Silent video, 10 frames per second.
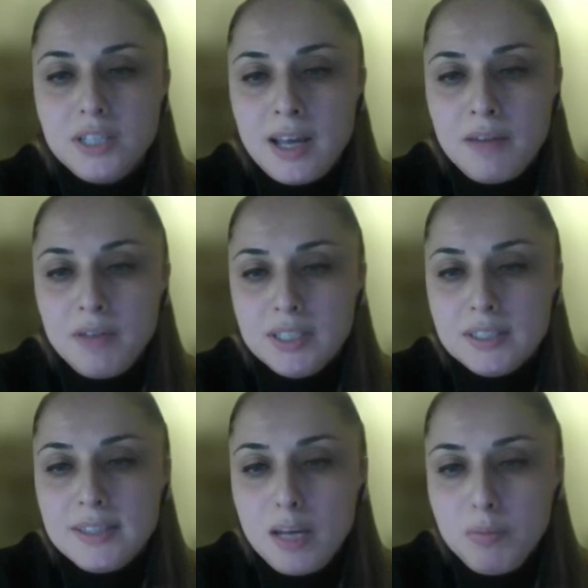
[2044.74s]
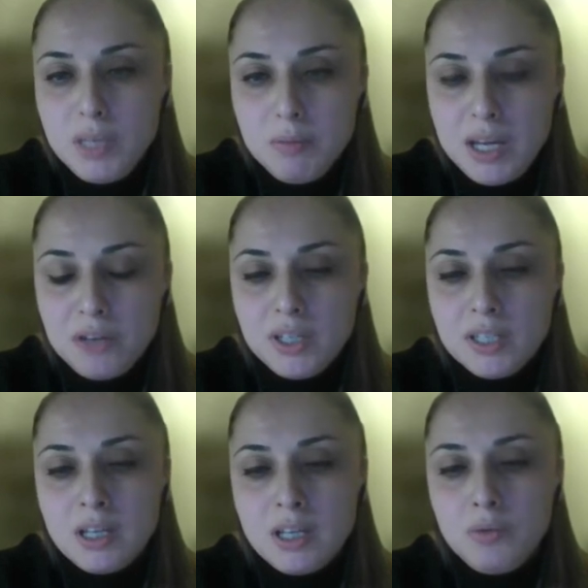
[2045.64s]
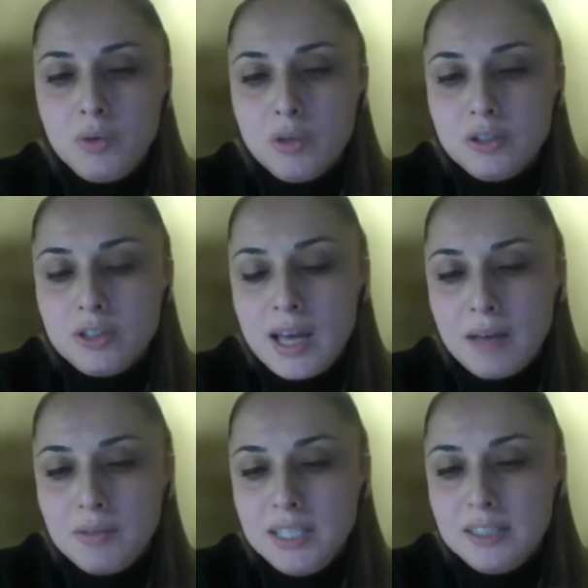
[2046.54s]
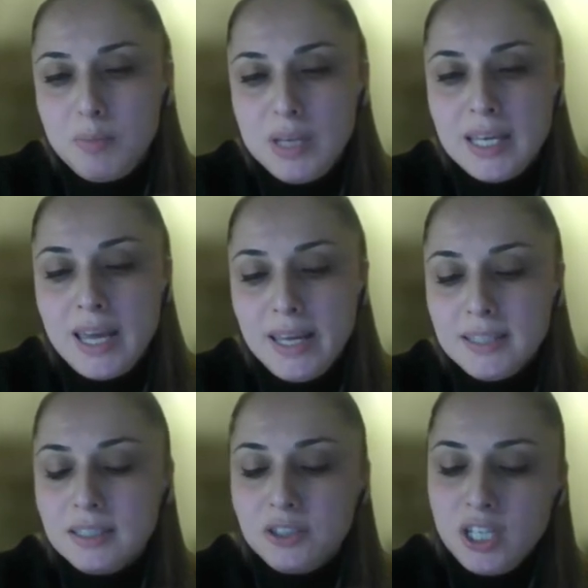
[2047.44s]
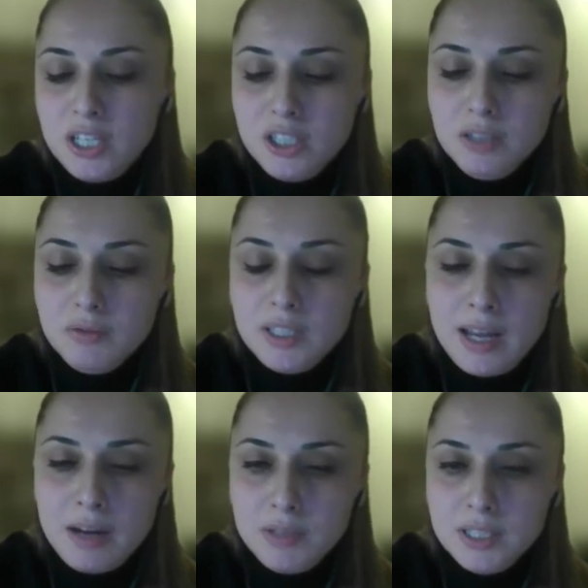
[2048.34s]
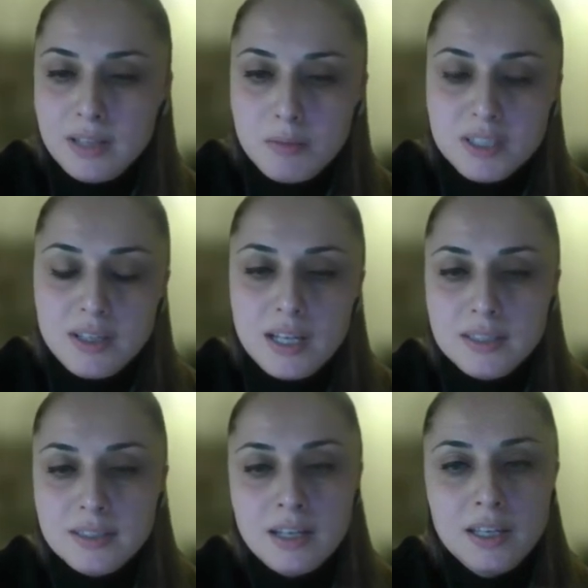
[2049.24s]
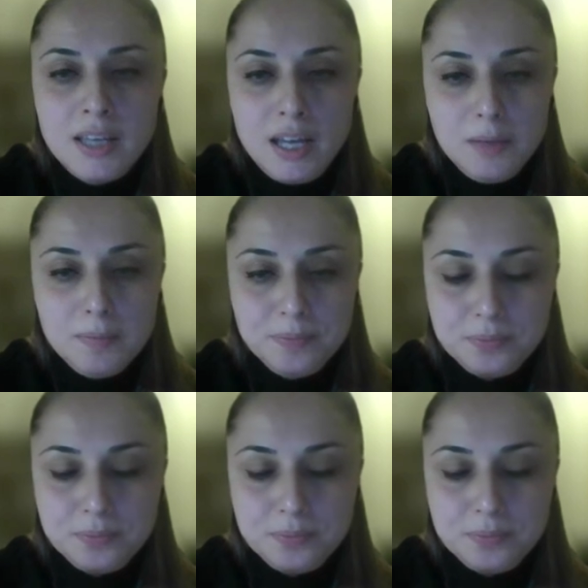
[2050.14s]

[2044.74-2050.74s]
than having the same B matrix, we want to have these BKs changing with every time slice K.